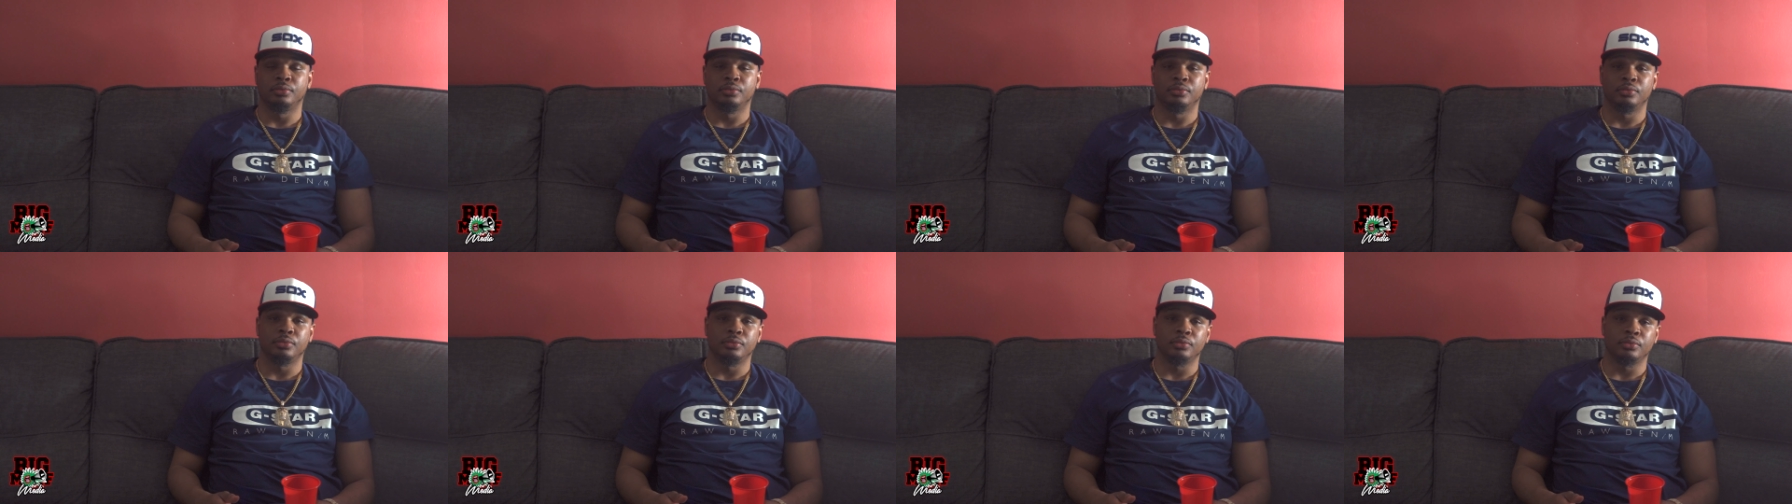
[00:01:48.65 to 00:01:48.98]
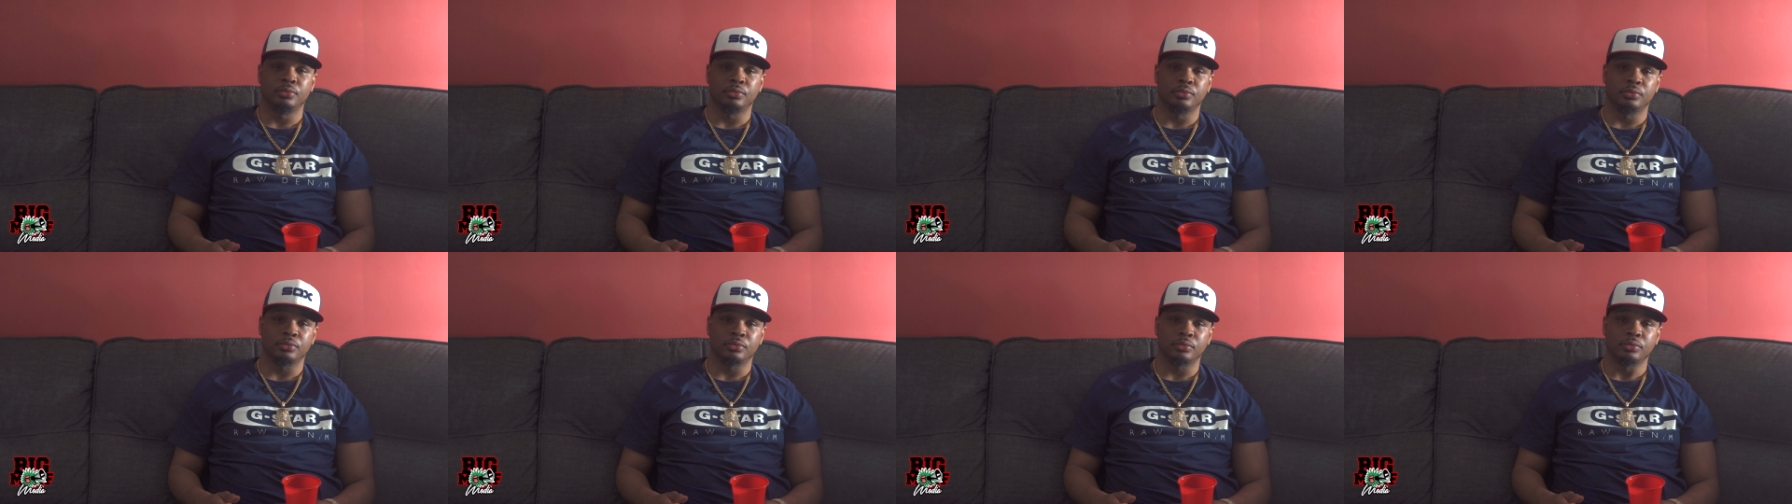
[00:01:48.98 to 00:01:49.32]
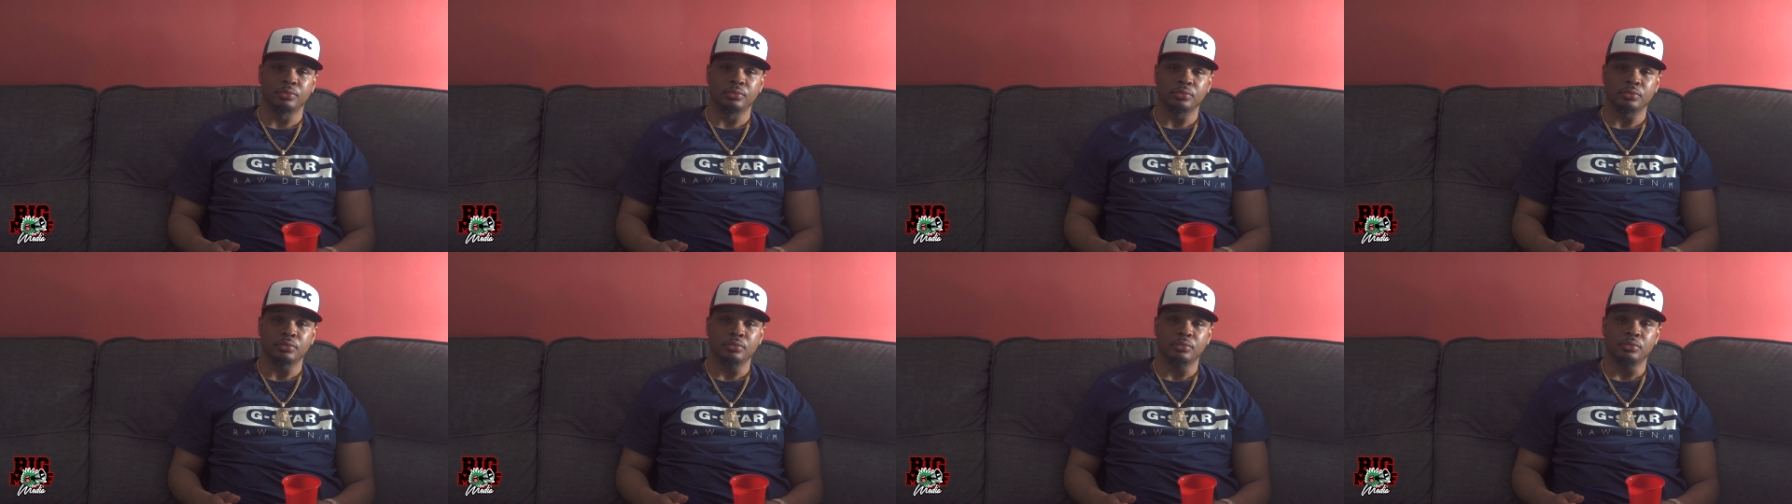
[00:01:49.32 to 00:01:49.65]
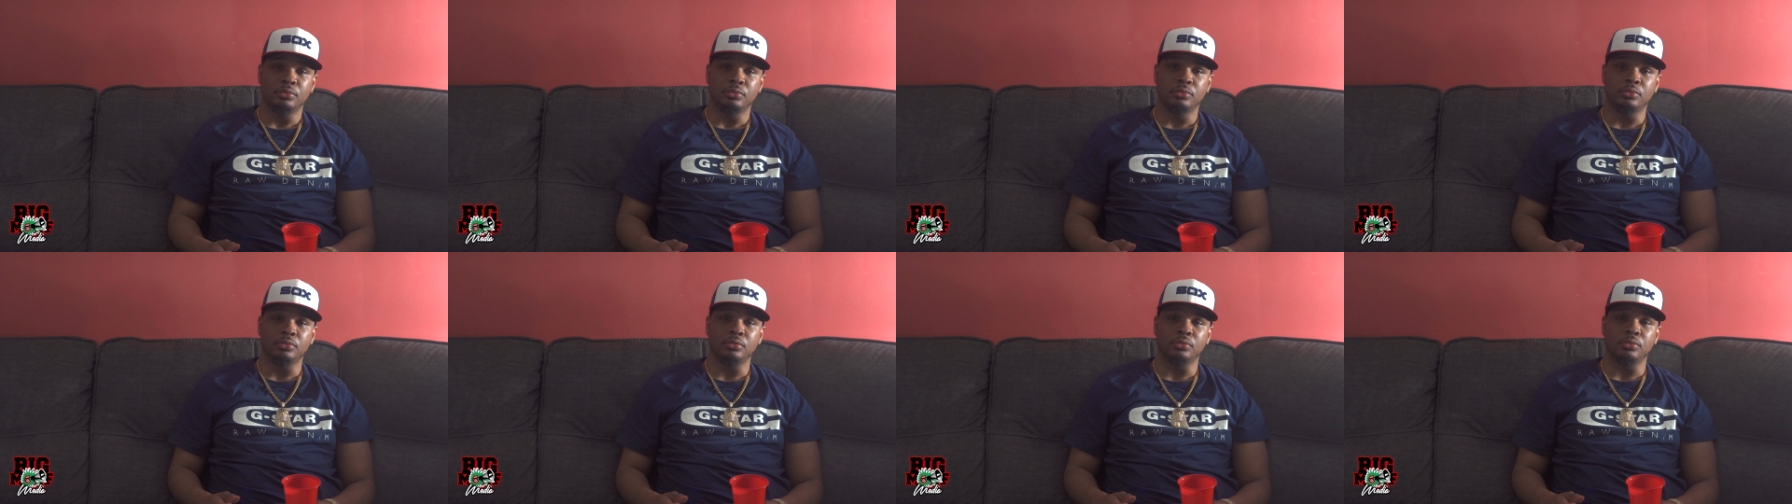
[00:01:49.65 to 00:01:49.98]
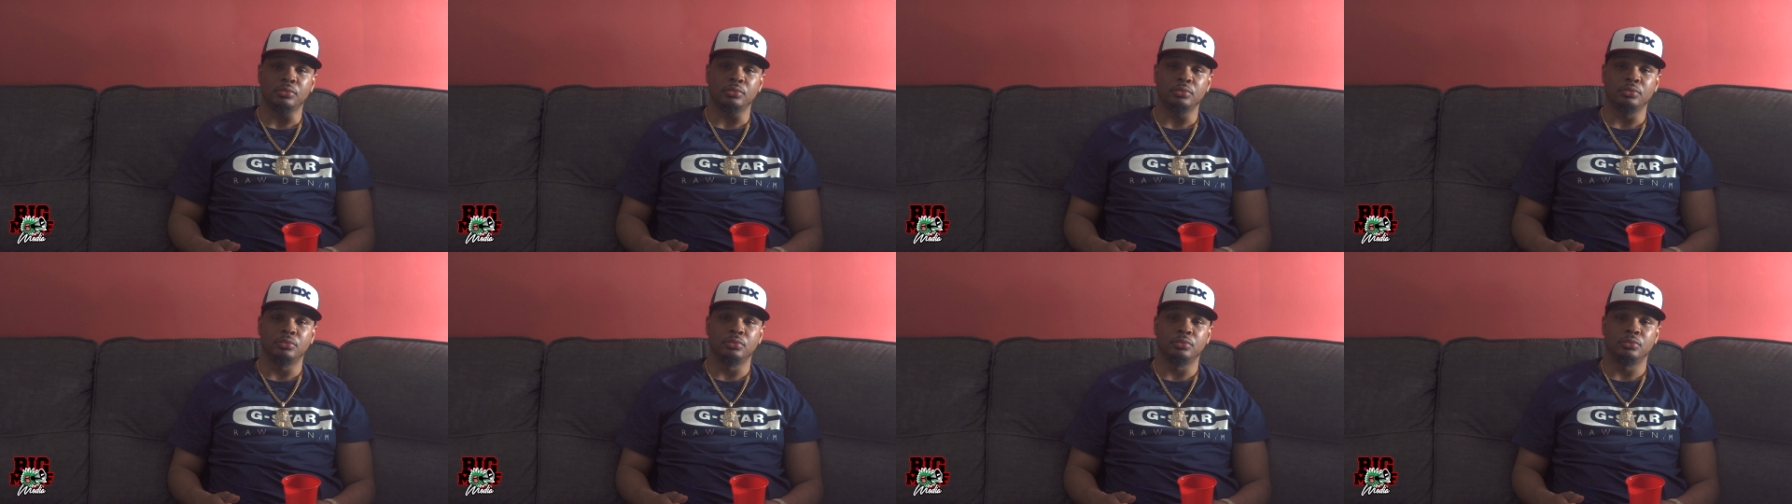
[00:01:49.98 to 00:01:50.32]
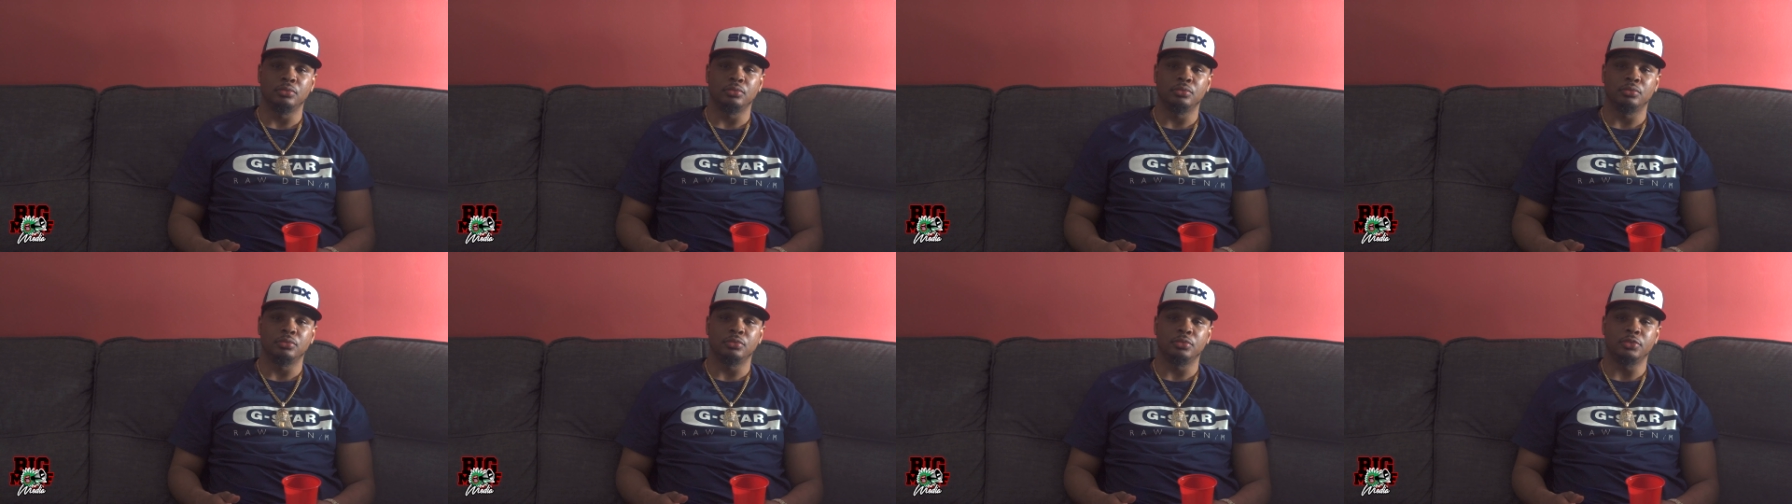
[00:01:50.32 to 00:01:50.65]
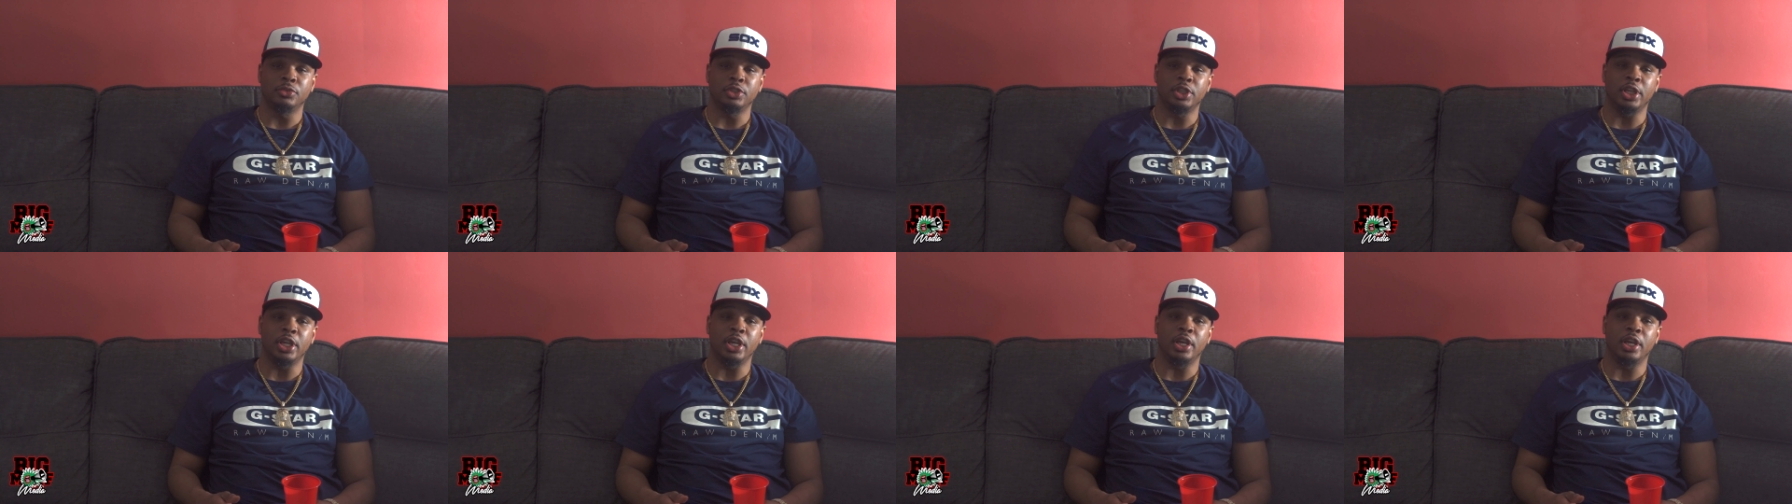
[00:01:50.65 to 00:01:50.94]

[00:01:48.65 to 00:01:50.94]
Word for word: Oh, that's a Big Mouf exclusive.